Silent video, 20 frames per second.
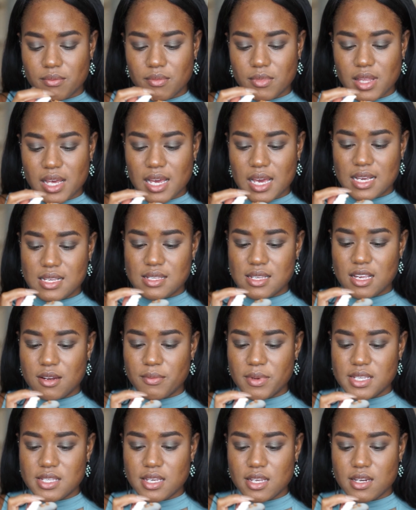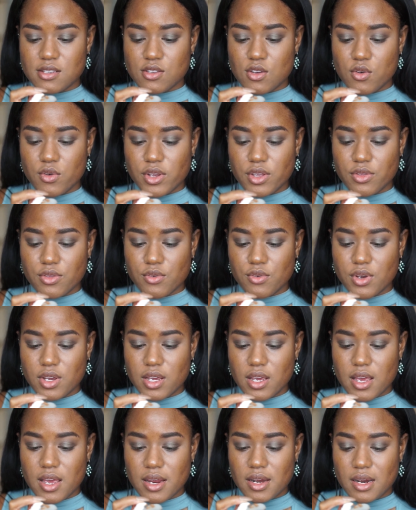like I said, my skin is going through
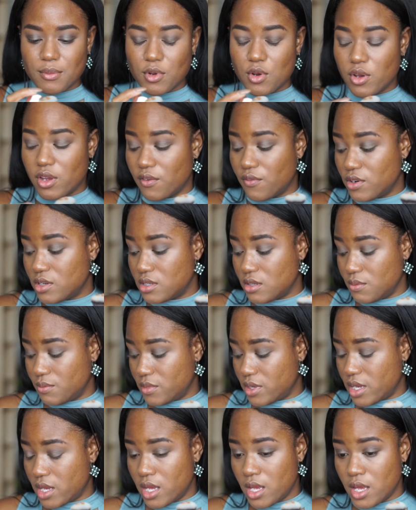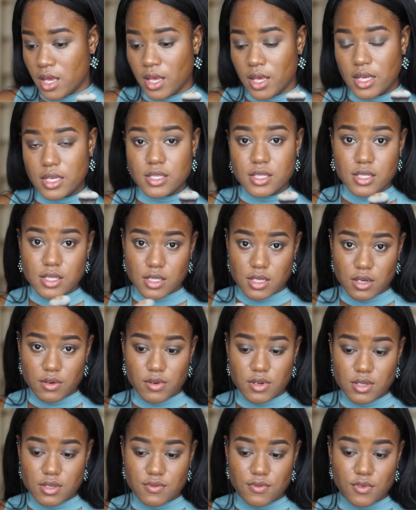it and I'm going for some
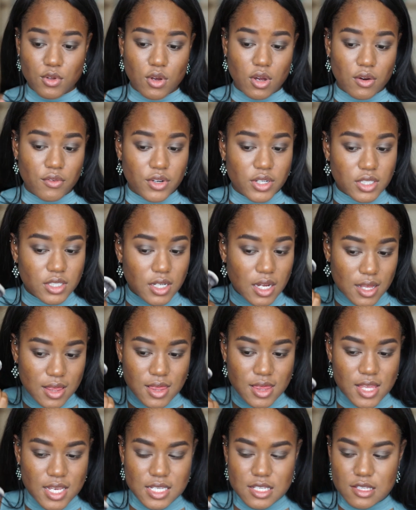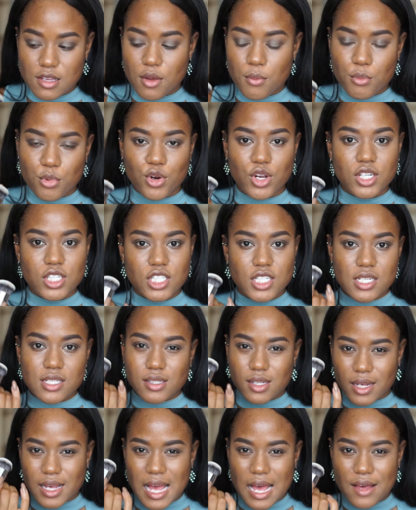serious full coverage. And this brush is
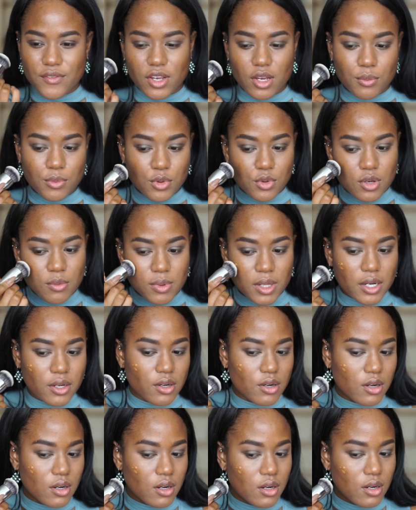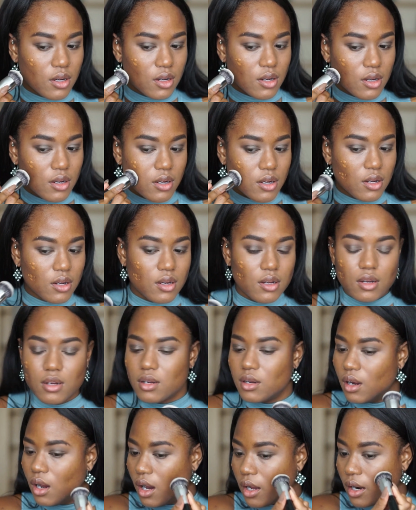like having a beauty blender
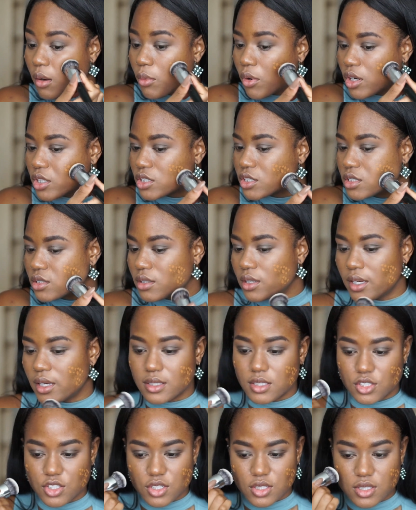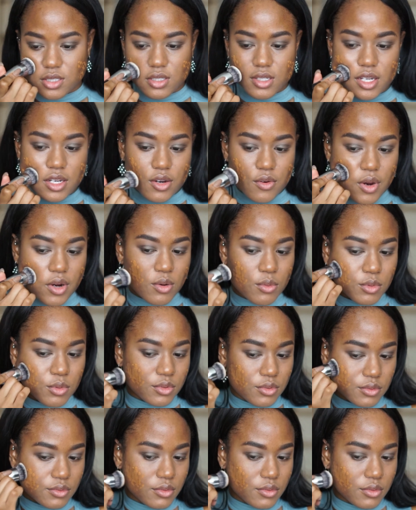on a brush. It's just incredible.